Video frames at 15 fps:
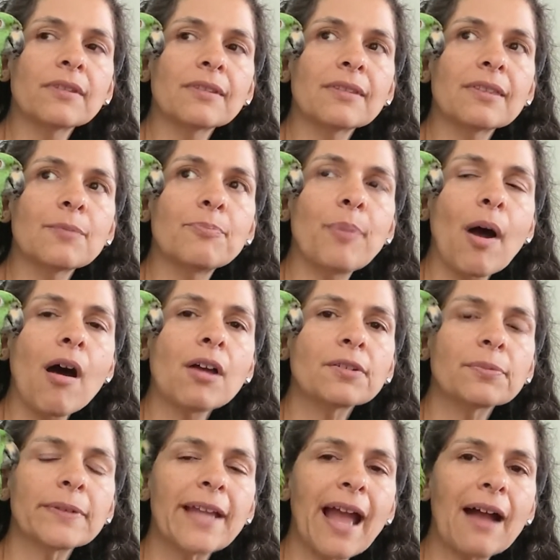the
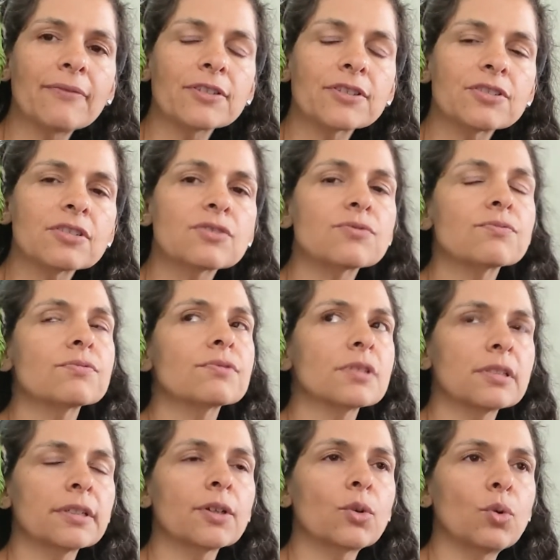bond we have is just
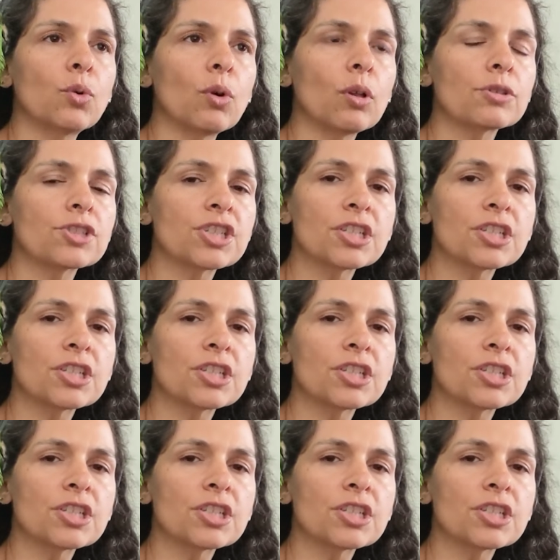really cool.